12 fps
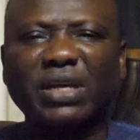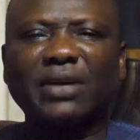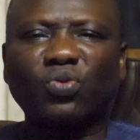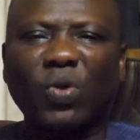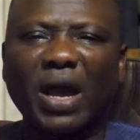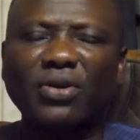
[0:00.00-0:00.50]

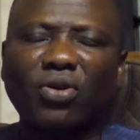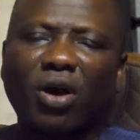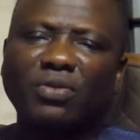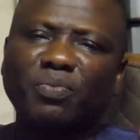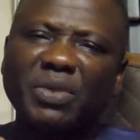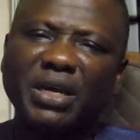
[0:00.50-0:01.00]
said when
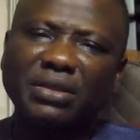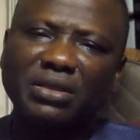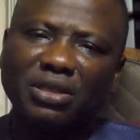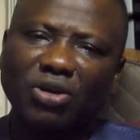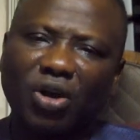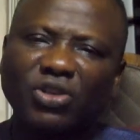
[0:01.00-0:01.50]
God
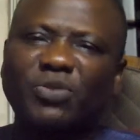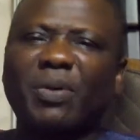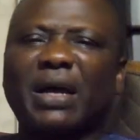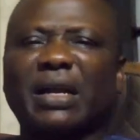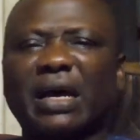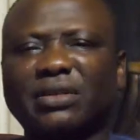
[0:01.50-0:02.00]
made the
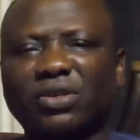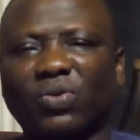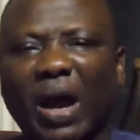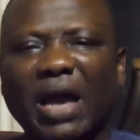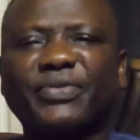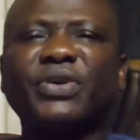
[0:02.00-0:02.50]
husband and the
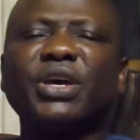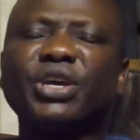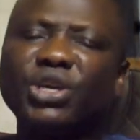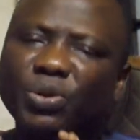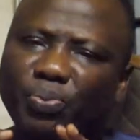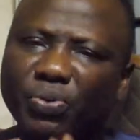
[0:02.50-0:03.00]
wife,
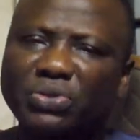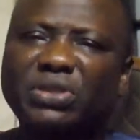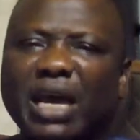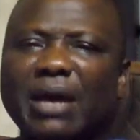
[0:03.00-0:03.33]
he put